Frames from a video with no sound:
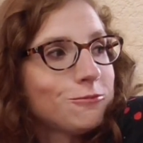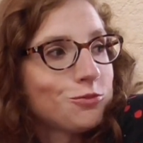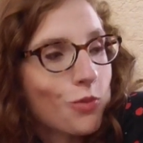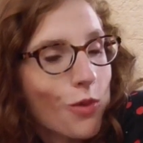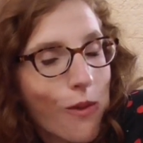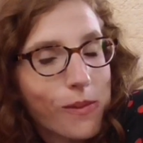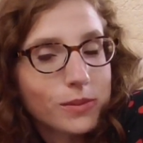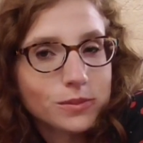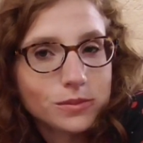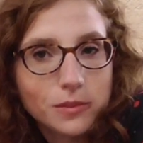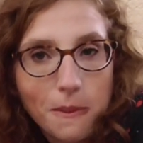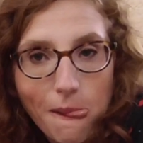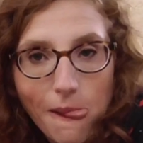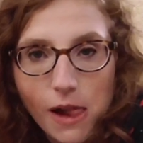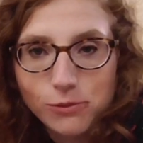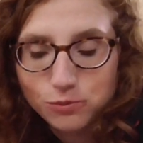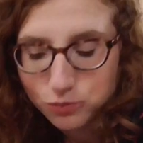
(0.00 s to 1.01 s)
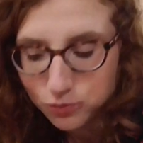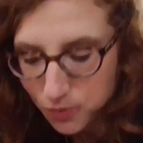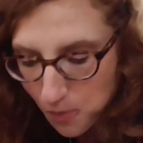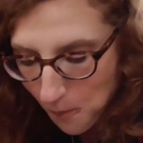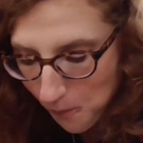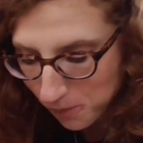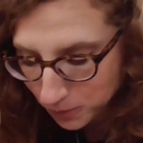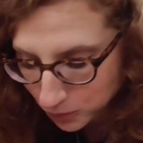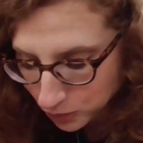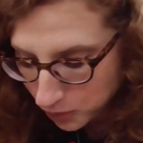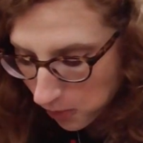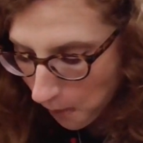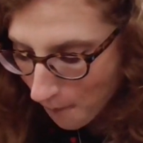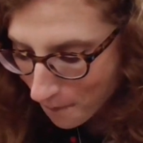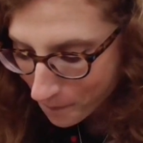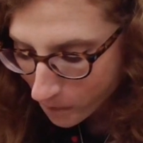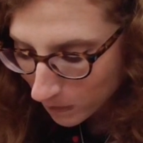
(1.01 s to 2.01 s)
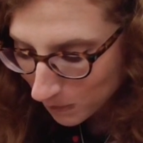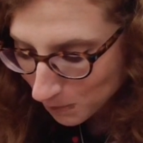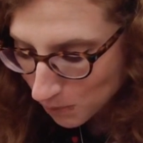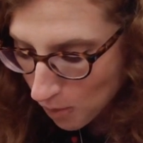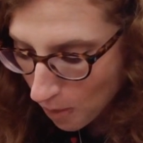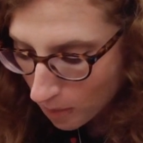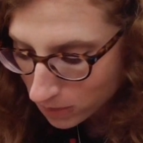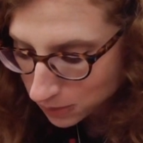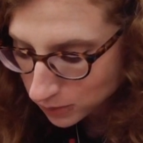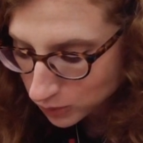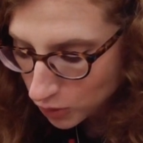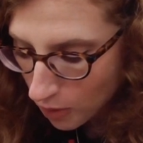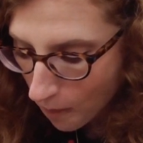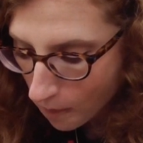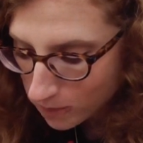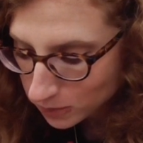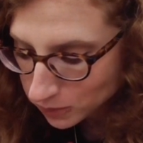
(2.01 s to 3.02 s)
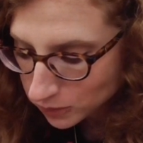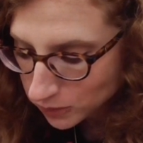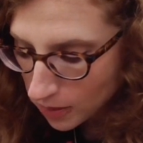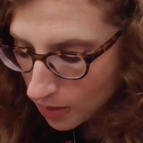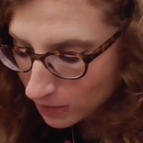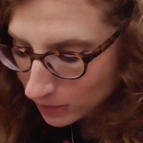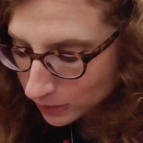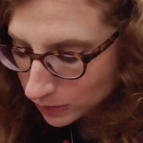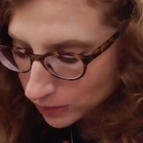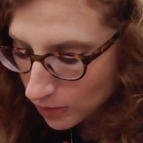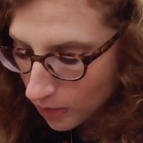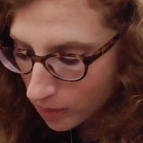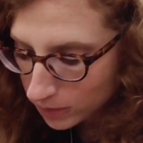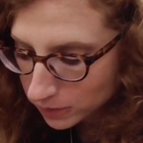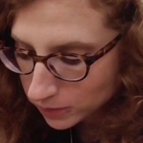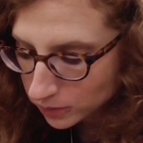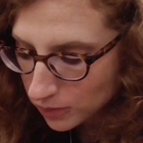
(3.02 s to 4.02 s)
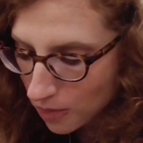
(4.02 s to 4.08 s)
So we're still at Port Orleans French Quarter.